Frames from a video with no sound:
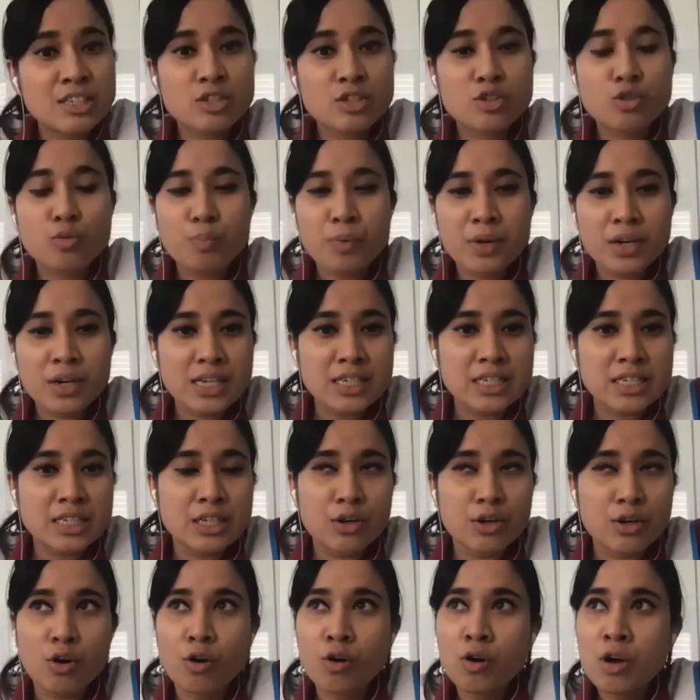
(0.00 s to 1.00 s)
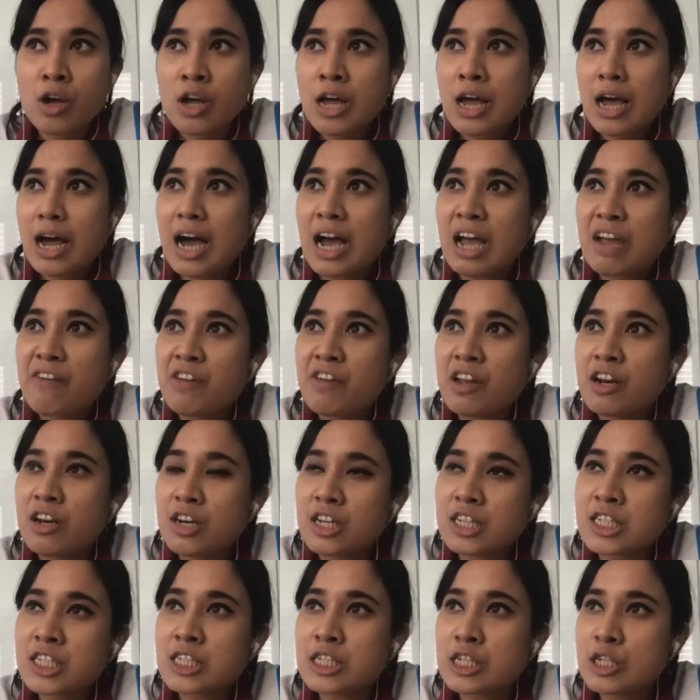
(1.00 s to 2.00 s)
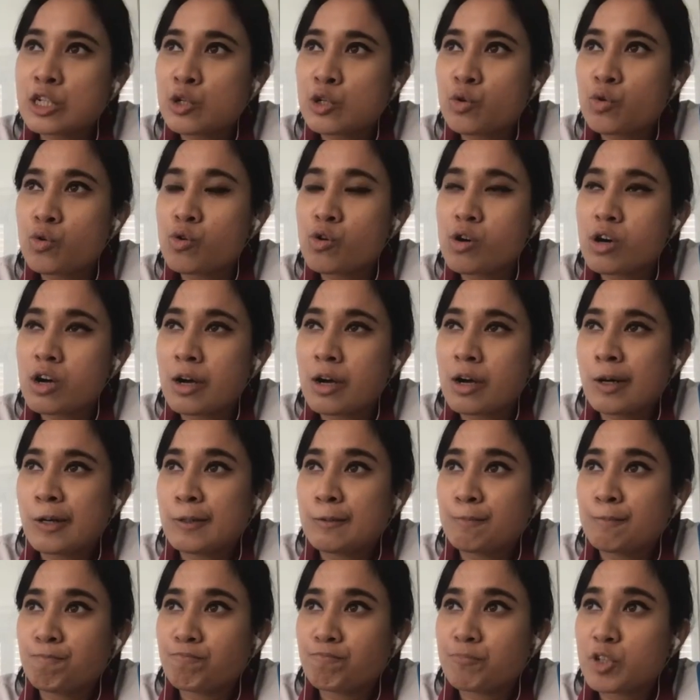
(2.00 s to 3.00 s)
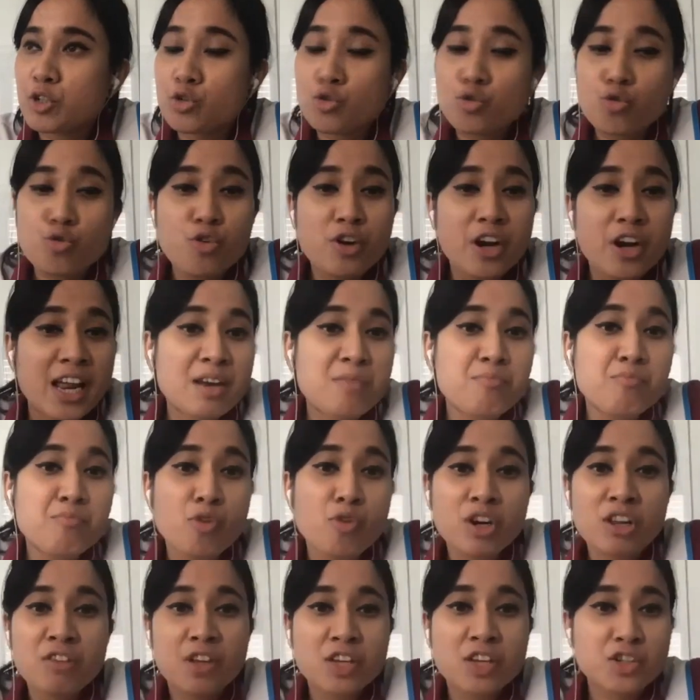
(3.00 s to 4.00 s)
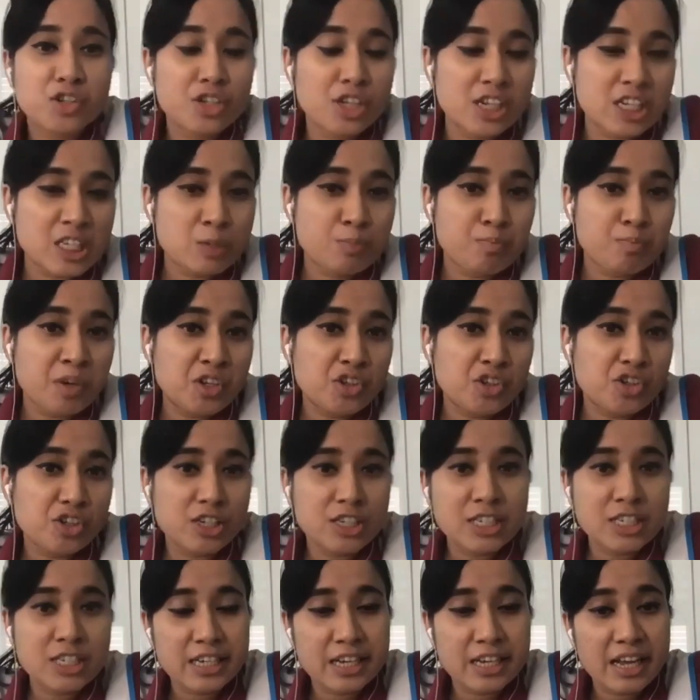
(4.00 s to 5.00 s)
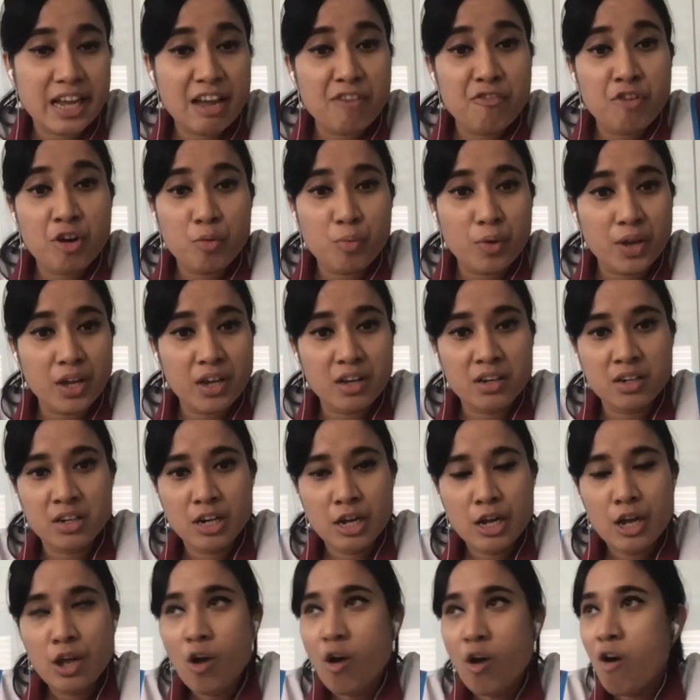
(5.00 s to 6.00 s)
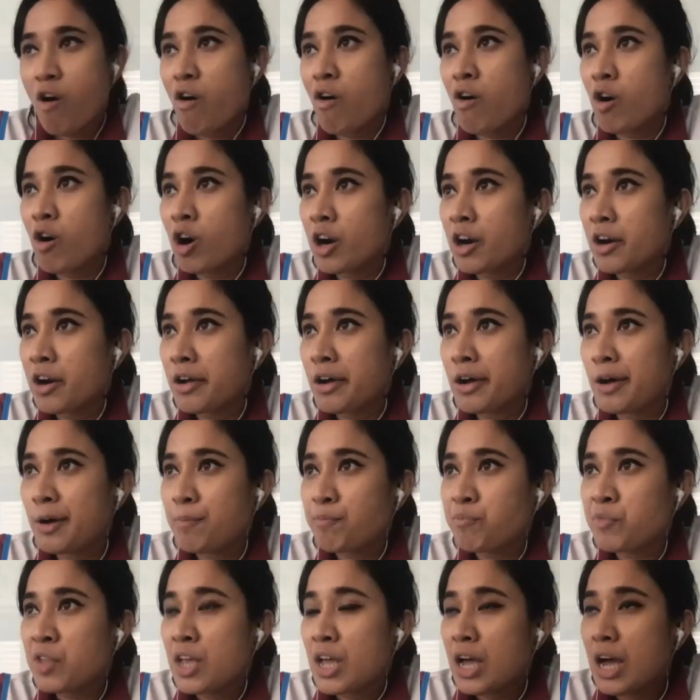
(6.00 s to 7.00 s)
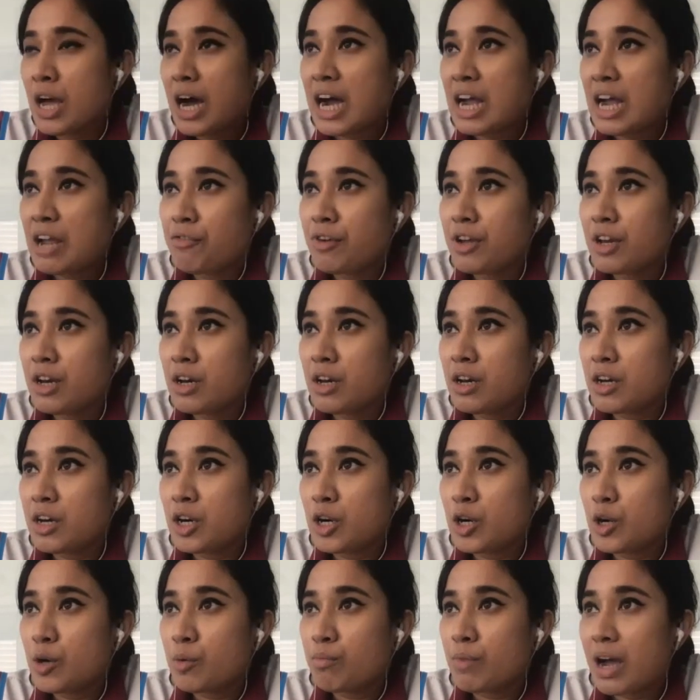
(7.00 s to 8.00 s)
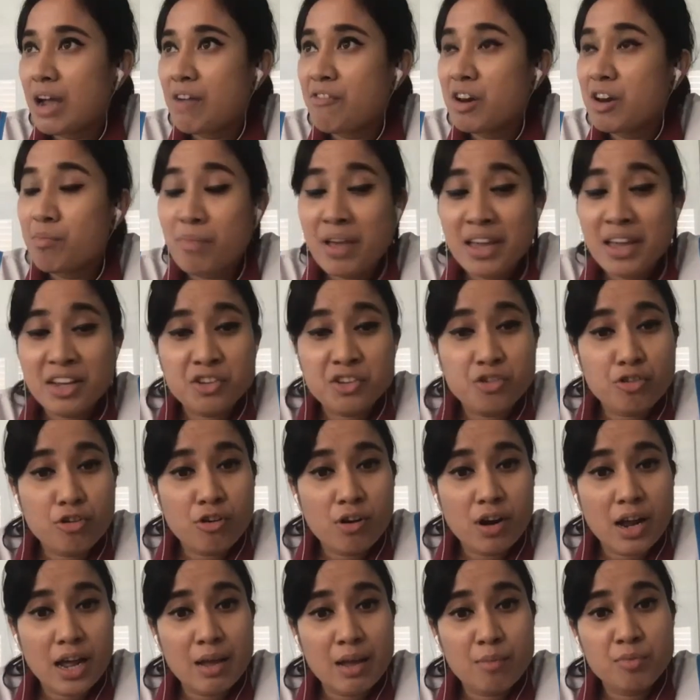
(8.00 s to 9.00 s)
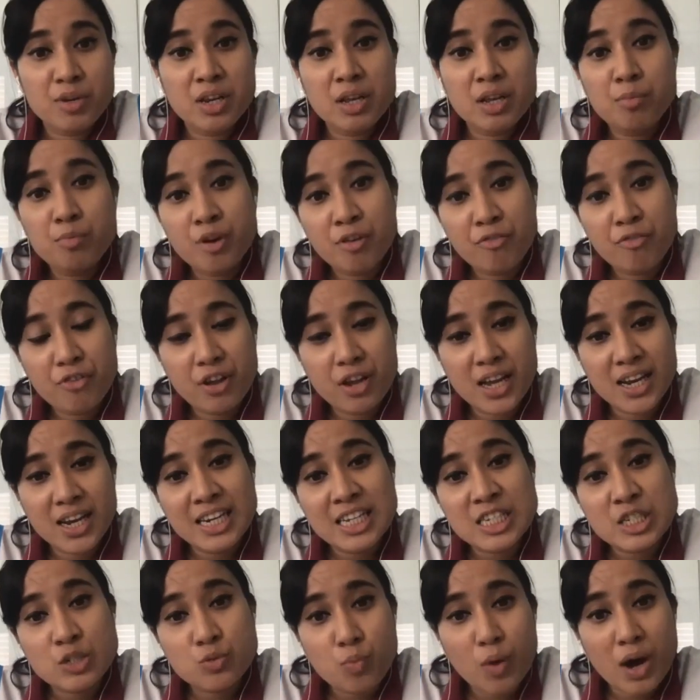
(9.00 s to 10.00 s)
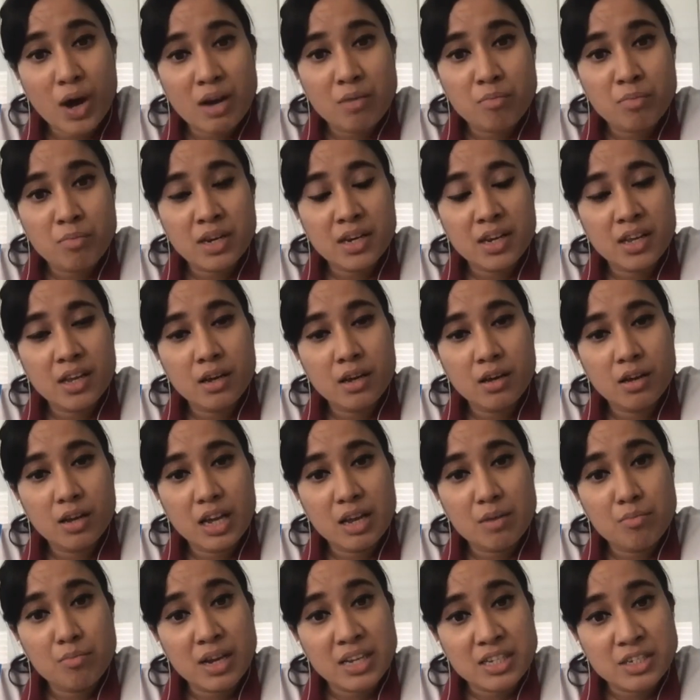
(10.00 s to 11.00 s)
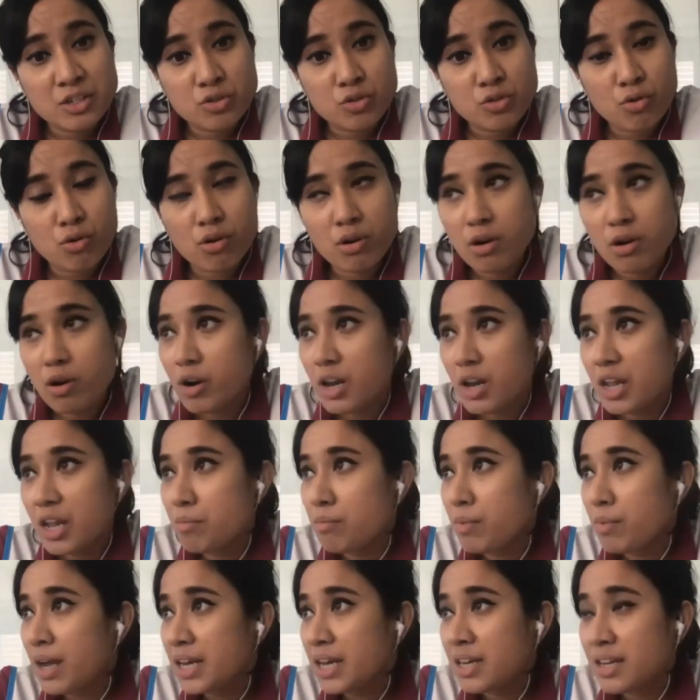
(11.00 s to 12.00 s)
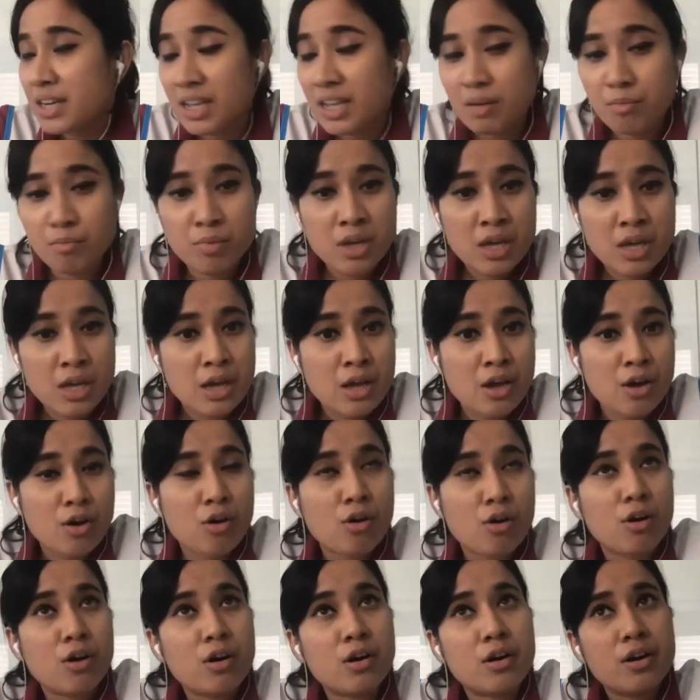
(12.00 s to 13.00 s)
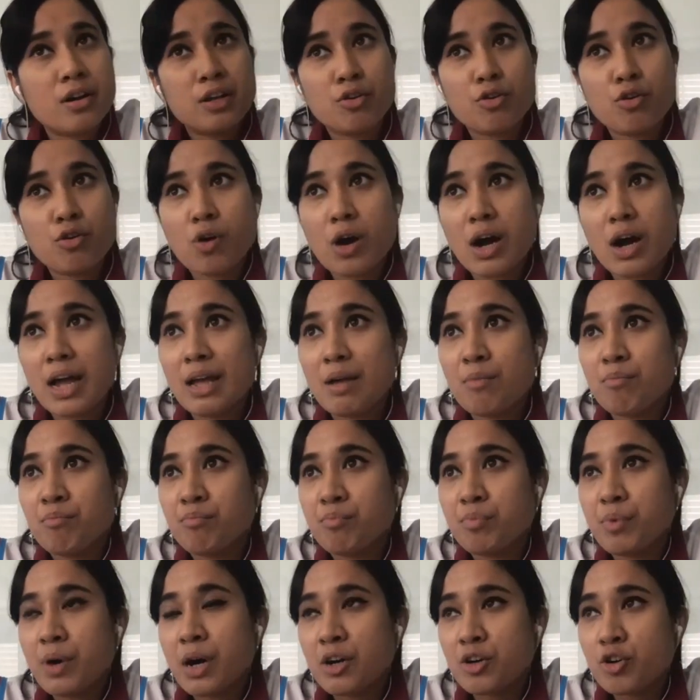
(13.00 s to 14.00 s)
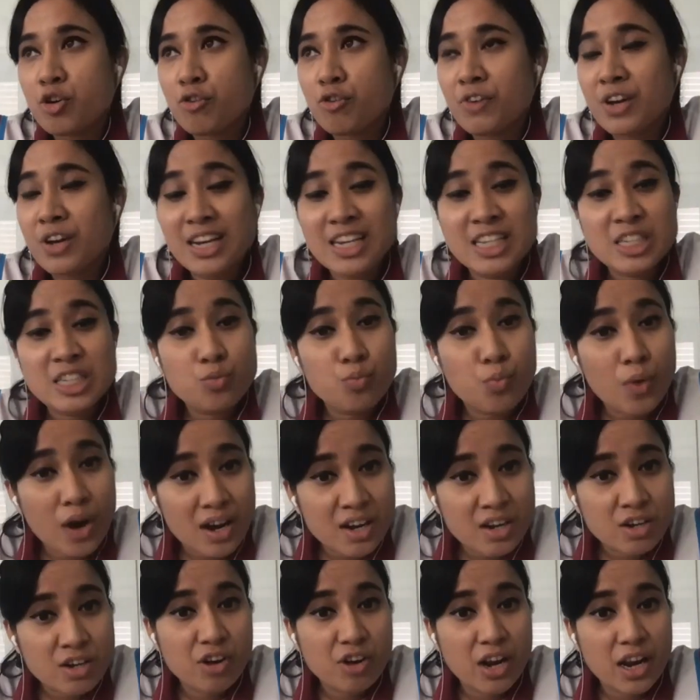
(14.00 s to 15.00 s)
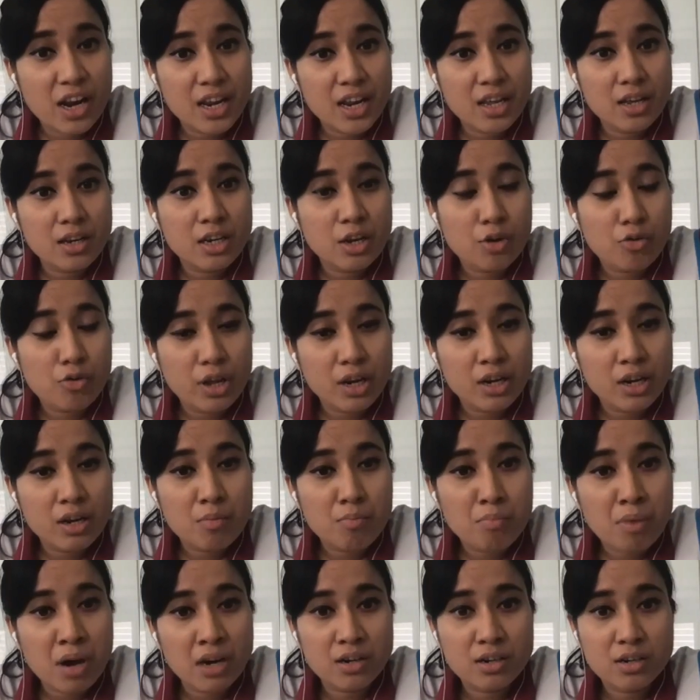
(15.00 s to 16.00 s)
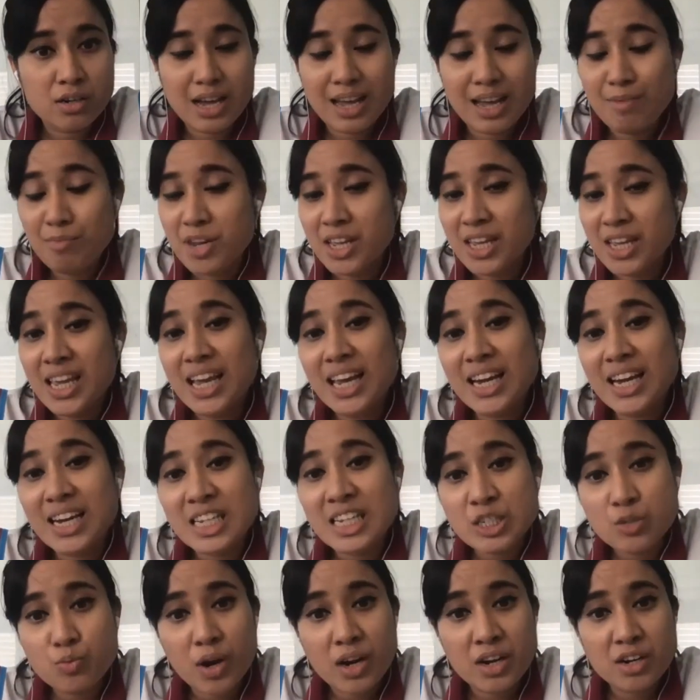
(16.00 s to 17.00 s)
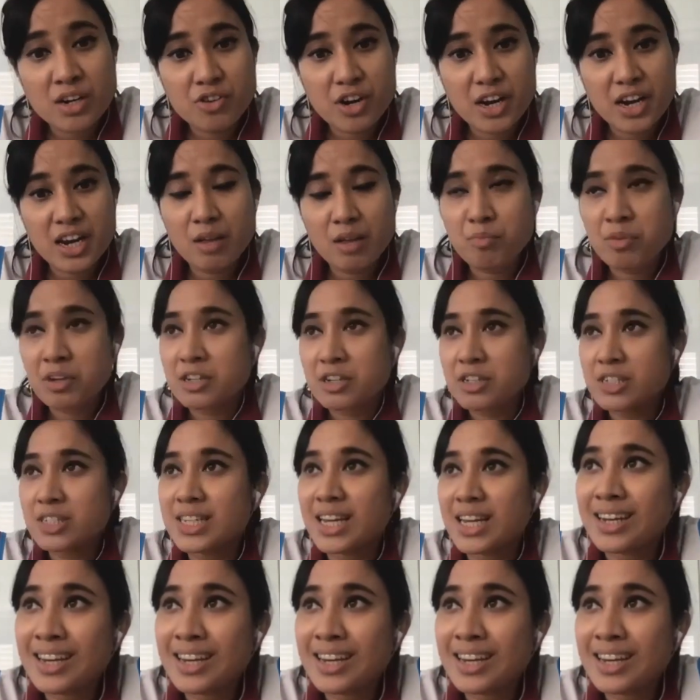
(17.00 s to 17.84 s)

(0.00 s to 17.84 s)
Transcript: stupid as, I will listen to 2 great motivational speeches every week. Or I will make sure I am debriefing at least 1 meeting in my store or in my team. Or, I am part of at least 1 training during the month. I'm taking at least 1 training because that